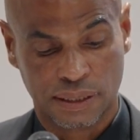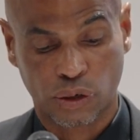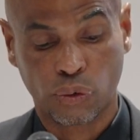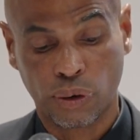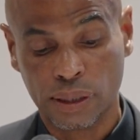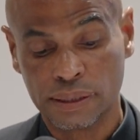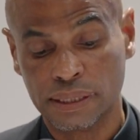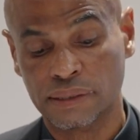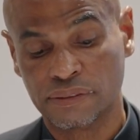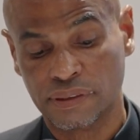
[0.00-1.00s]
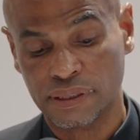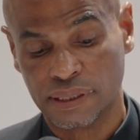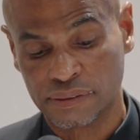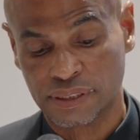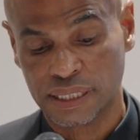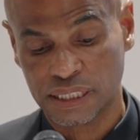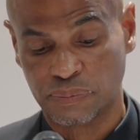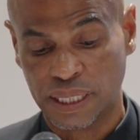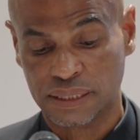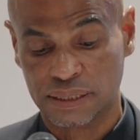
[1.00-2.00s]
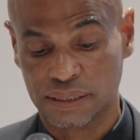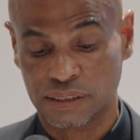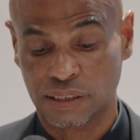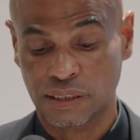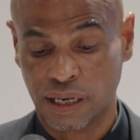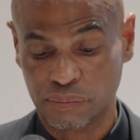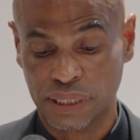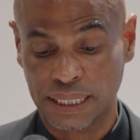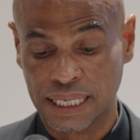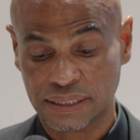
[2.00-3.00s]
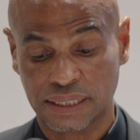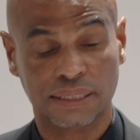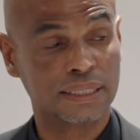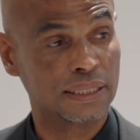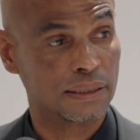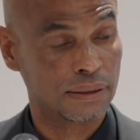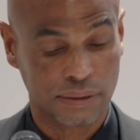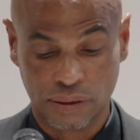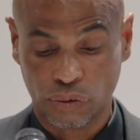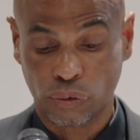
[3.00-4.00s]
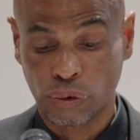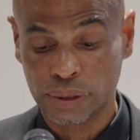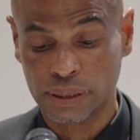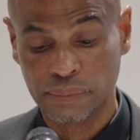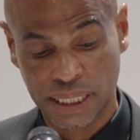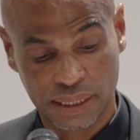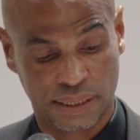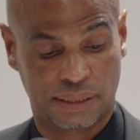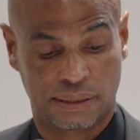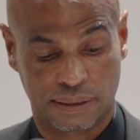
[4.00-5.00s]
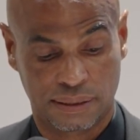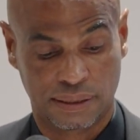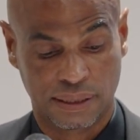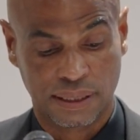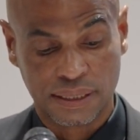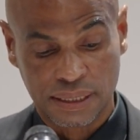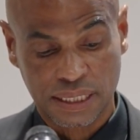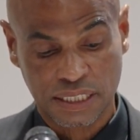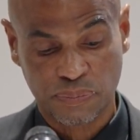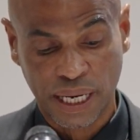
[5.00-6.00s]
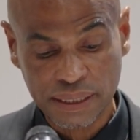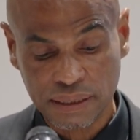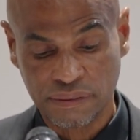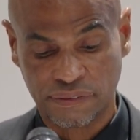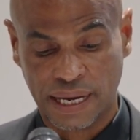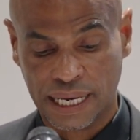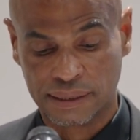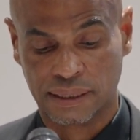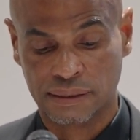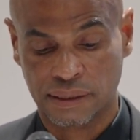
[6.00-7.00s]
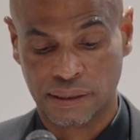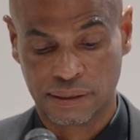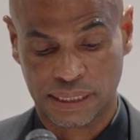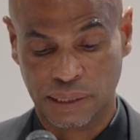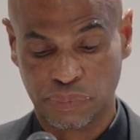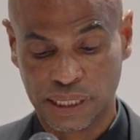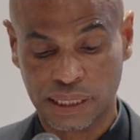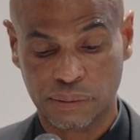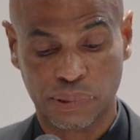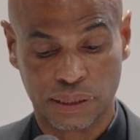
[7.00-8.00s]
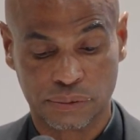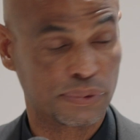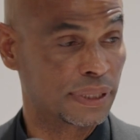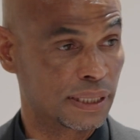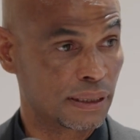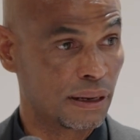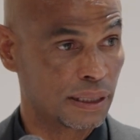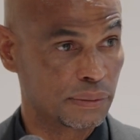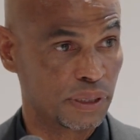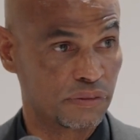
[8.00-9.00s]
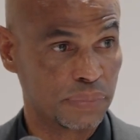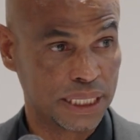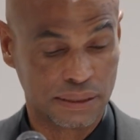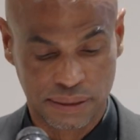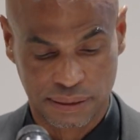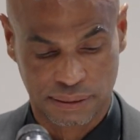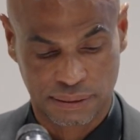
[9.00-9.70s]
the quality of such spaces should not be less considered or diminished, despite the fact that they are typically built with an economy of means.